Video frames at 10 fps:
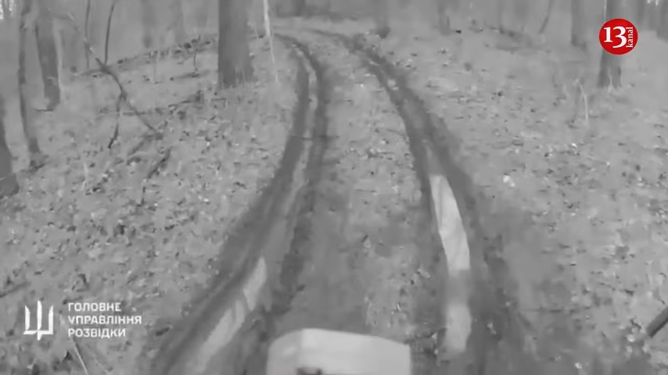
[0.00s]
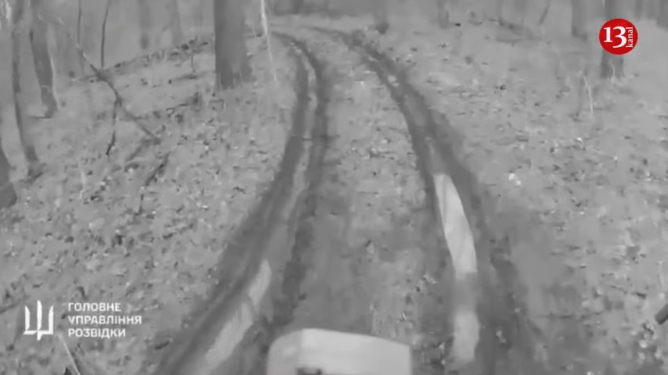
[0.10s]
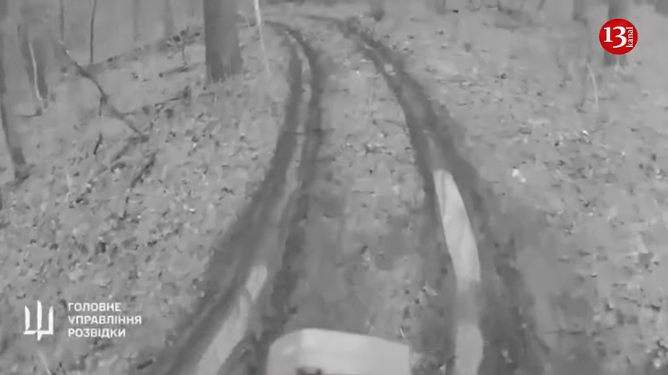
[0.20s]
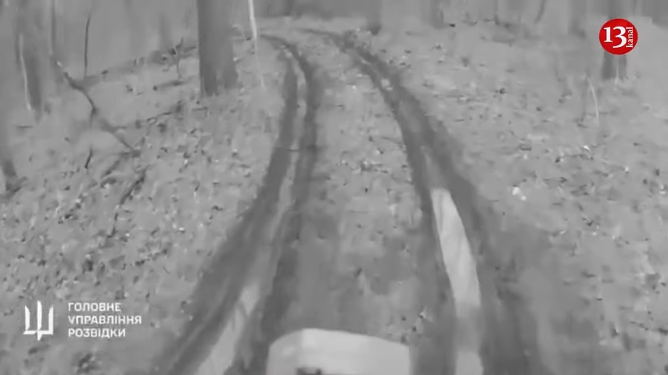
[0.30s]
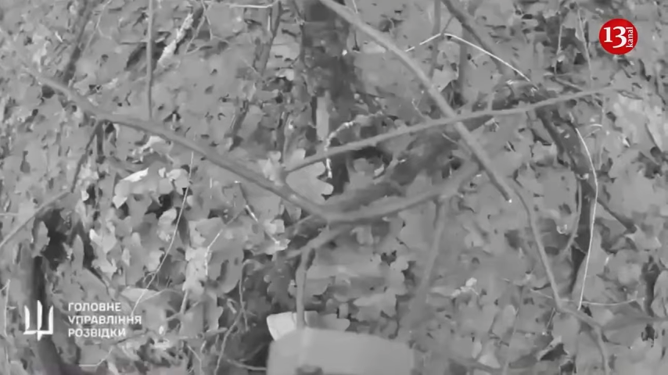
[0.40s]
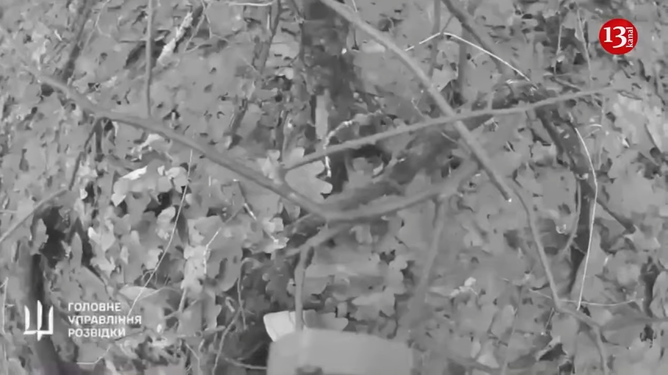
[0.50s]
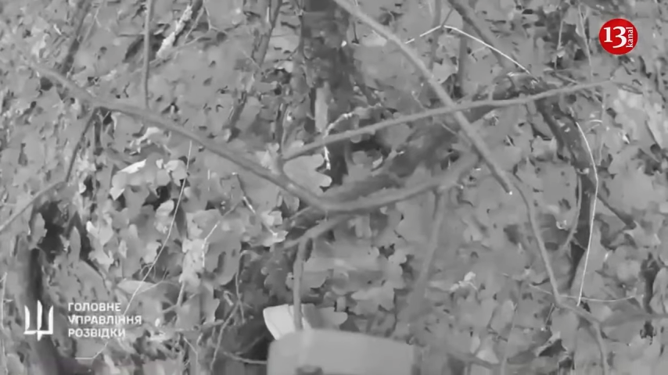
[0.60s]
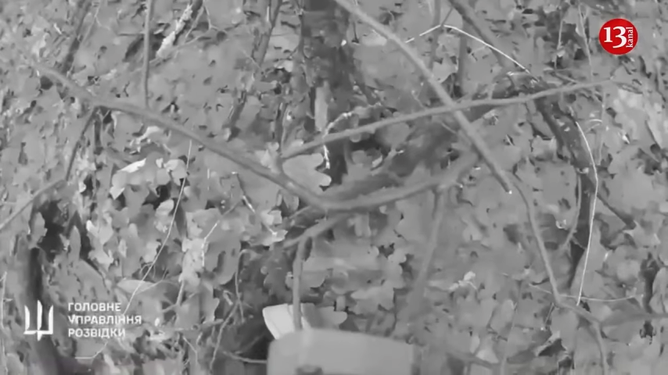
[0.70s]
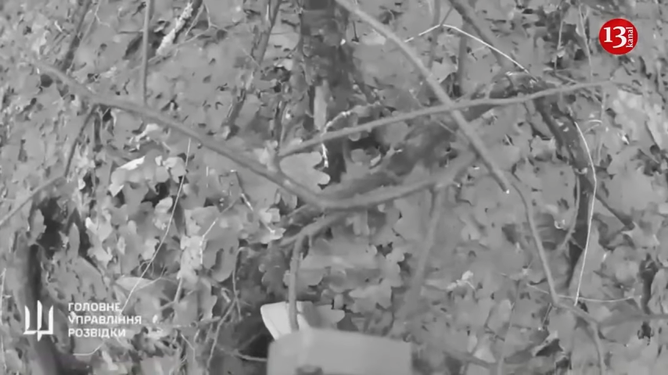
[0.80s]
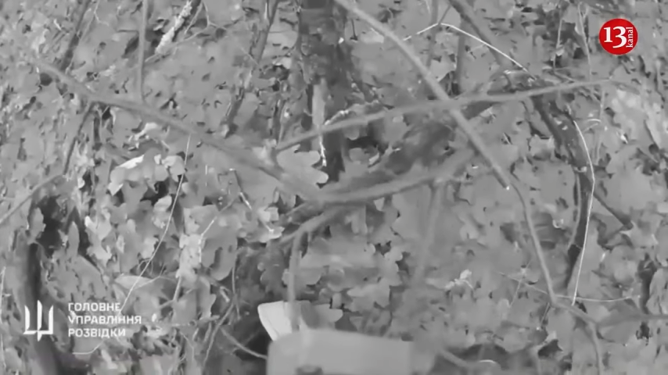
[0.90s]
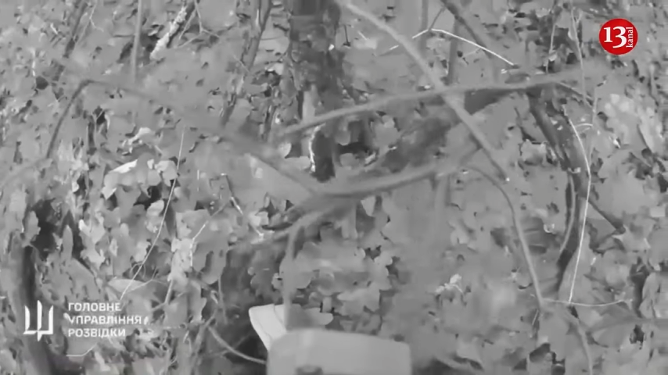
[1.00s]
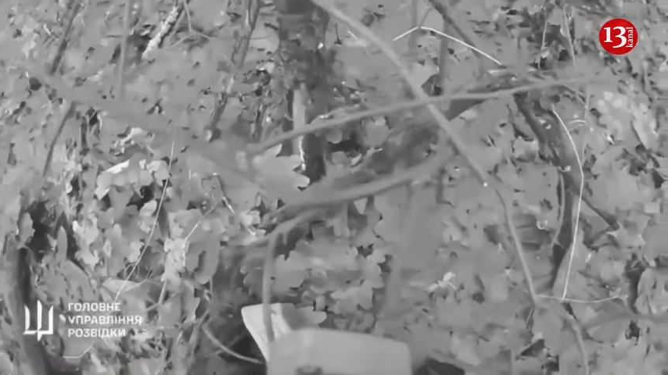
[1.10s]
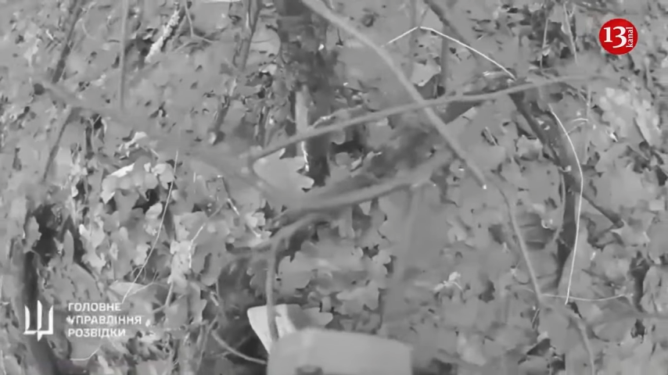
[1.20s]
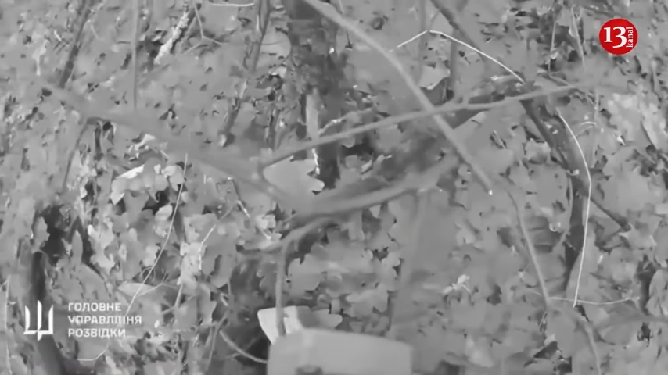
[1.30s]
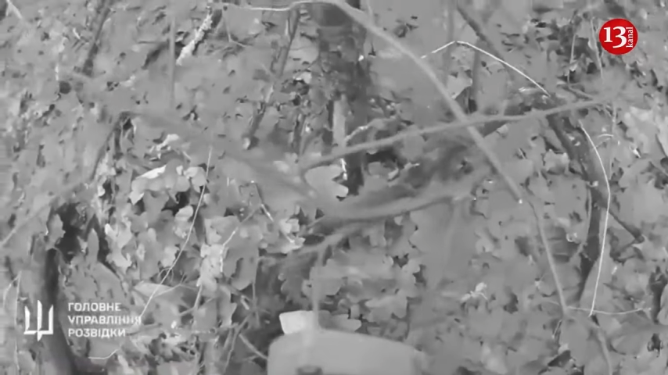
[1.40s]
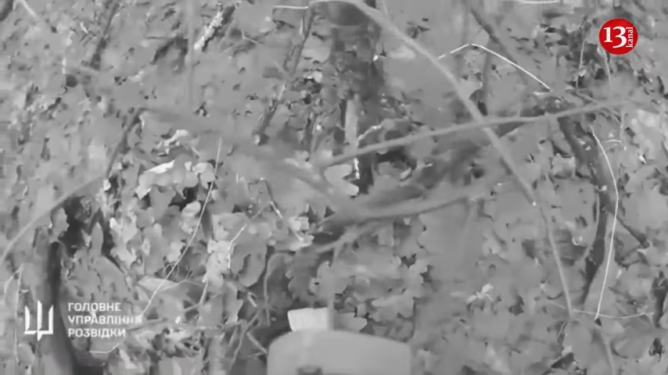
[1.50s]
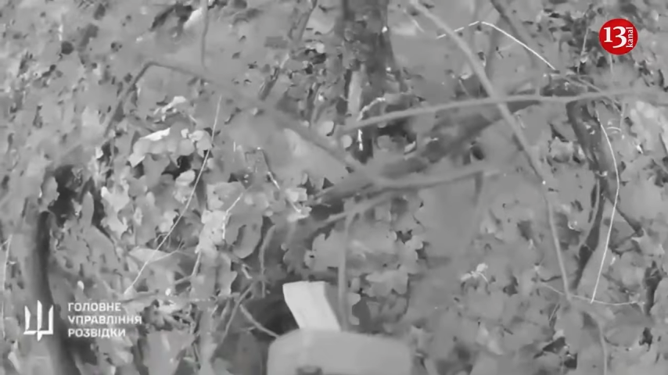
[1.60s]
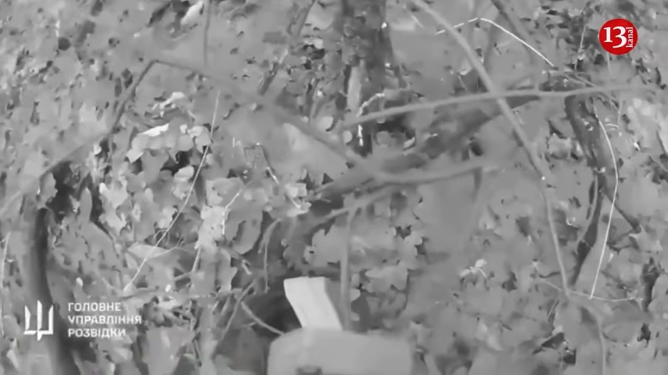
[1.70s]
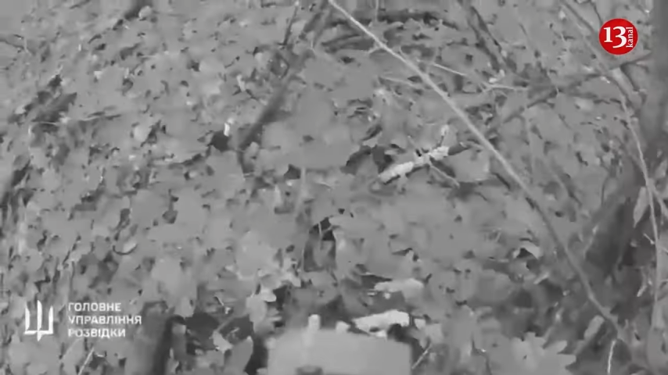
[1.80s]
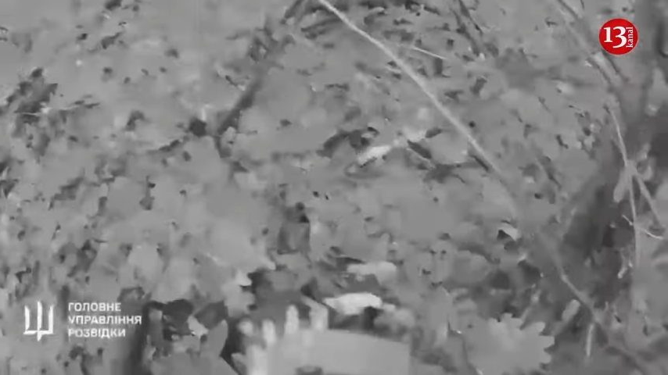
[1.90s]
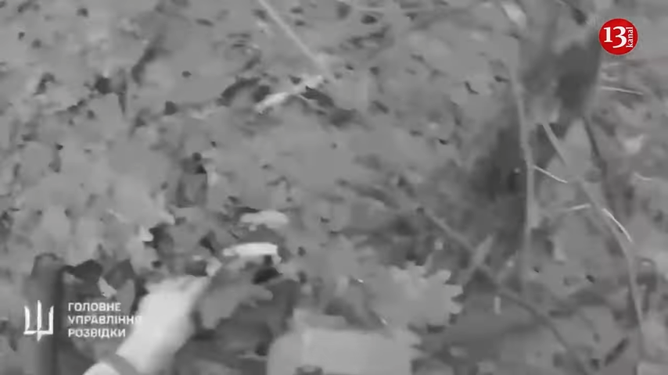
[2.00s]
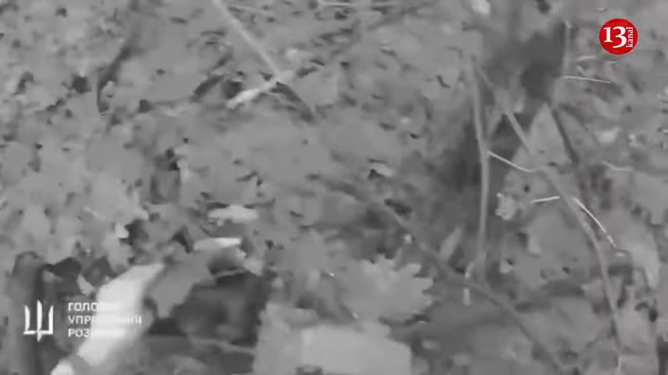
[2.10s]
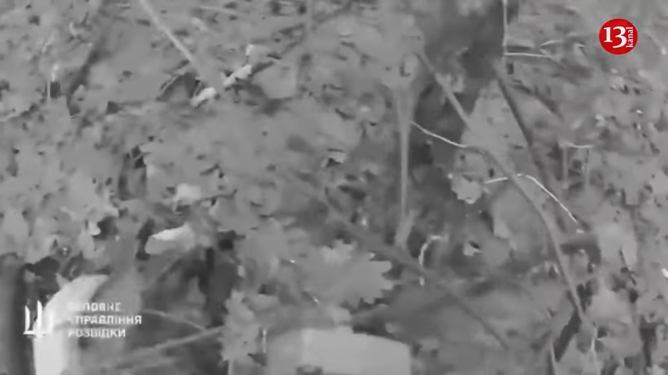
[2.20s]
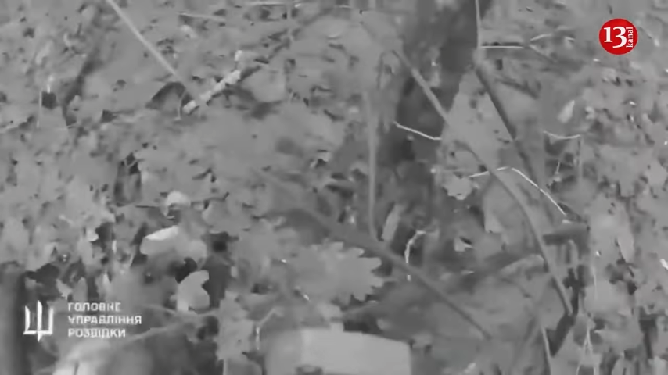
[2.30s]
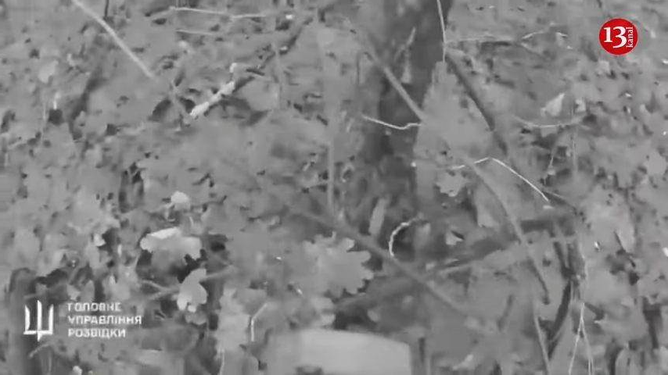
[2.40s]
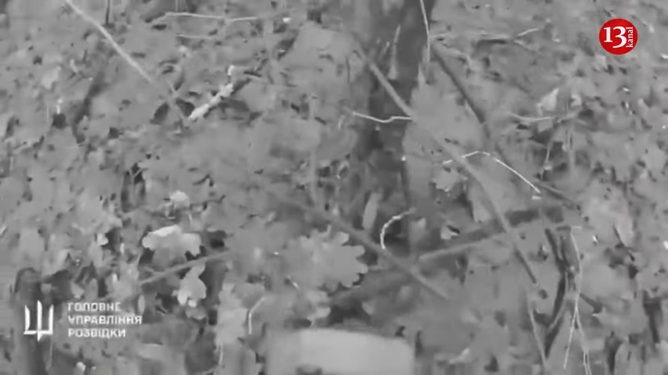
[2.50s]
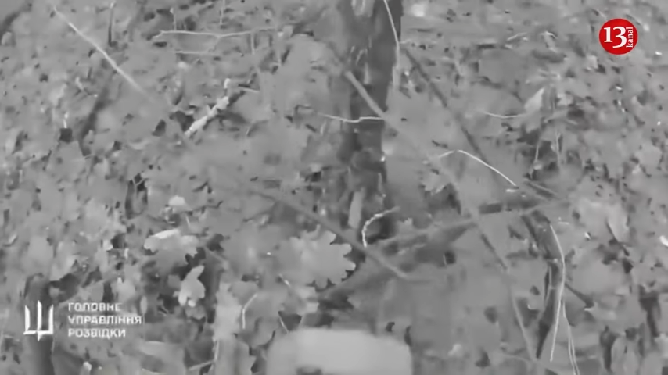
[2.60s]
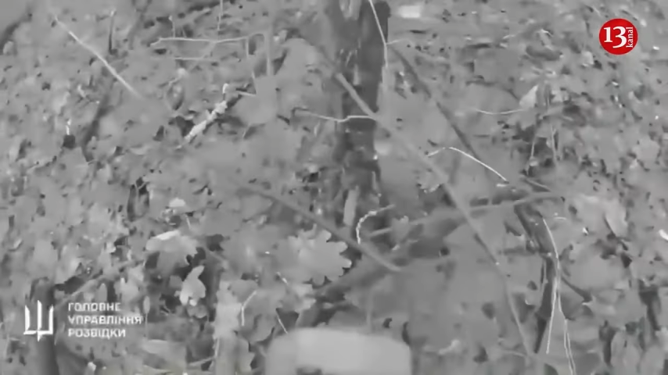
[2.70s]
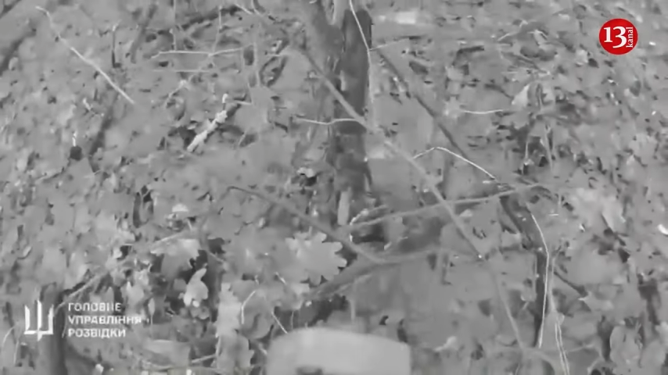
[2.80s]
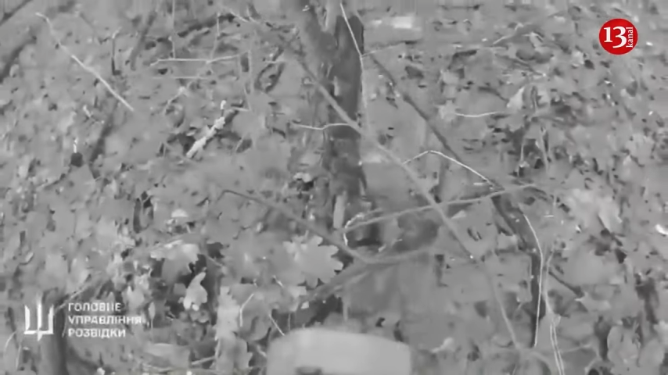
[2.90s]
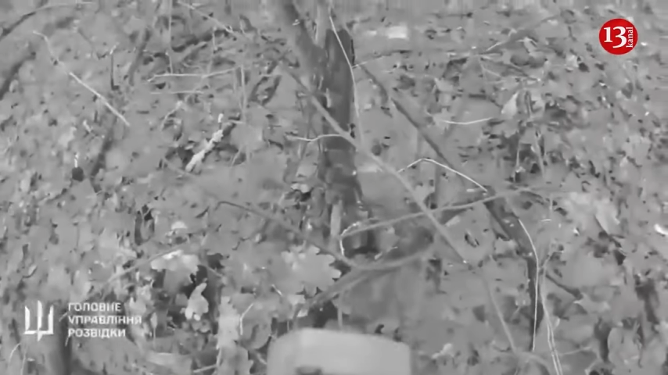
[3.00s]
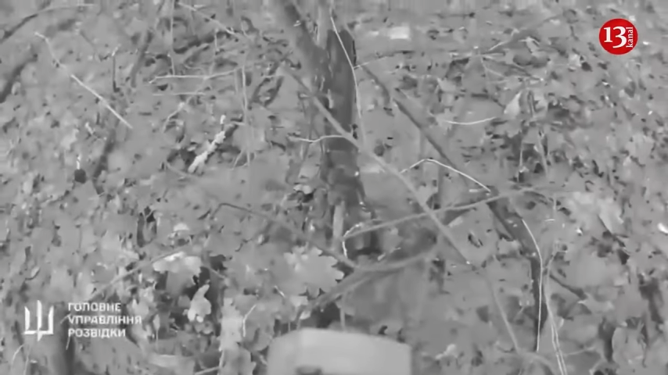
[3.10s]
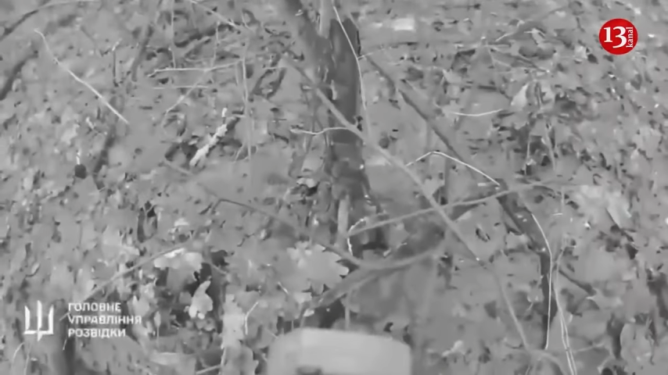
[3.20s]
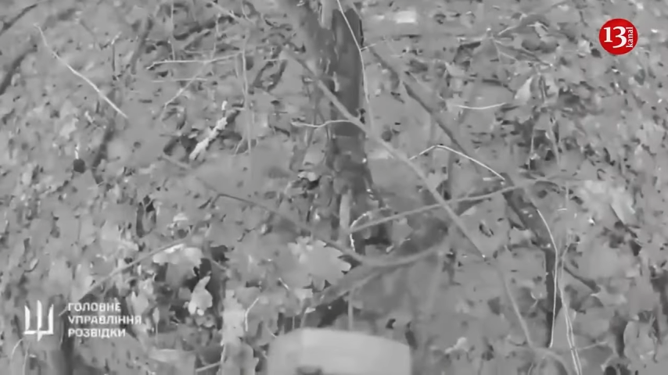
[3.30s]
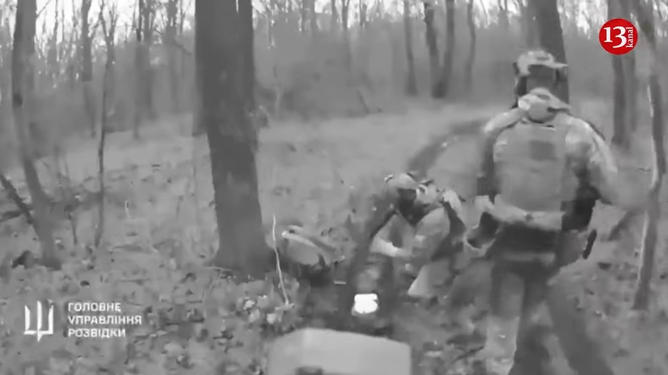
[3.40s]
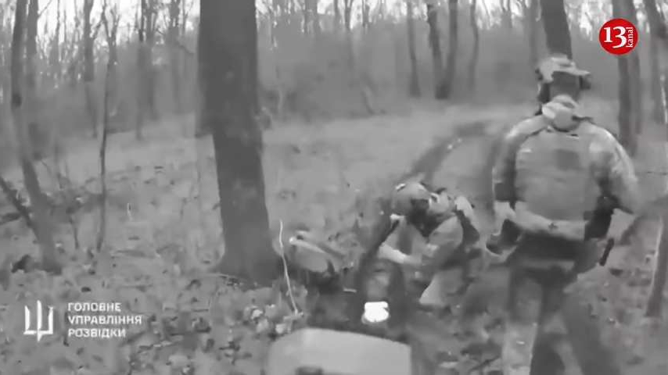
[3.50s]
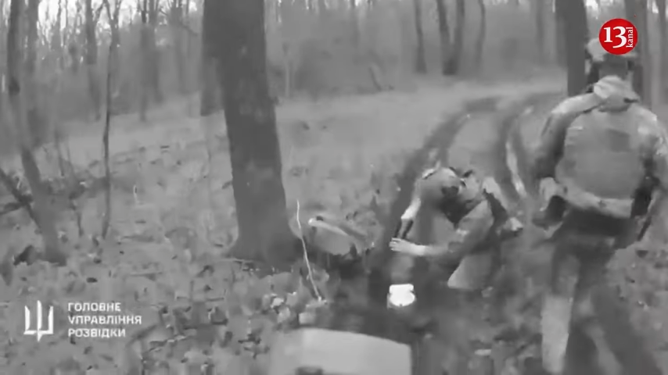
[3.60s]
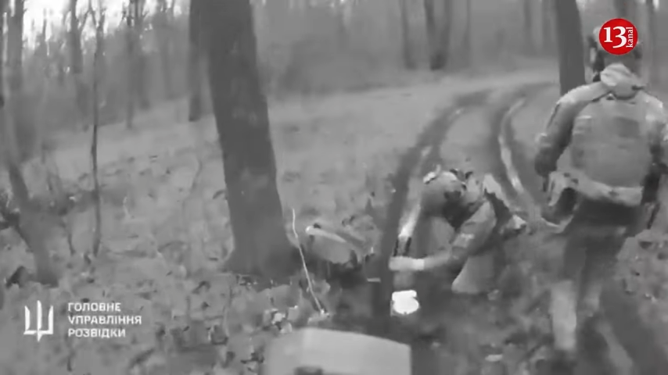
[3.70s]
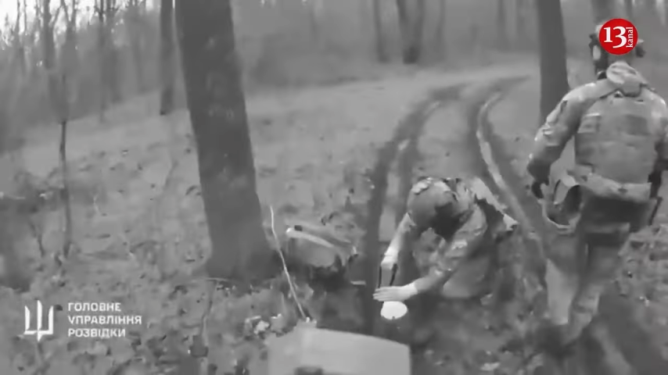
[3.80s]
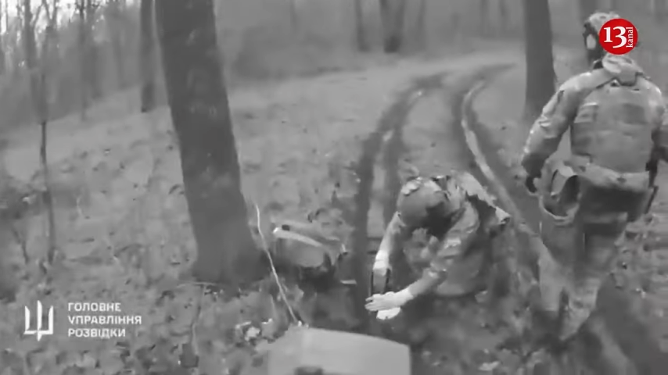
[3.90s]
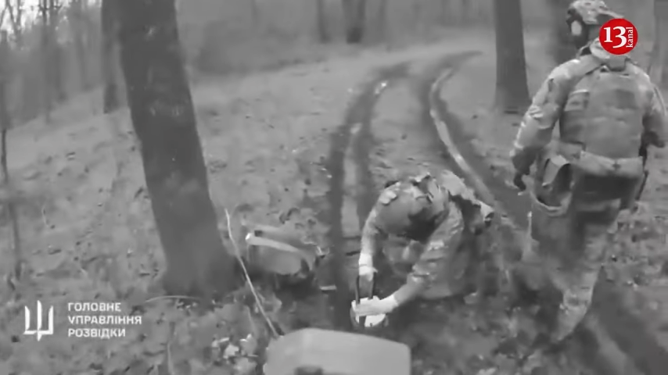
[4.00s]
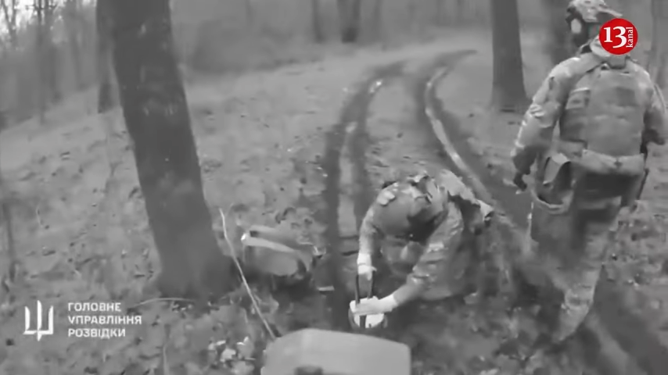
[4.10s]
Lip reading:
No face is visible, so there are no lips to read.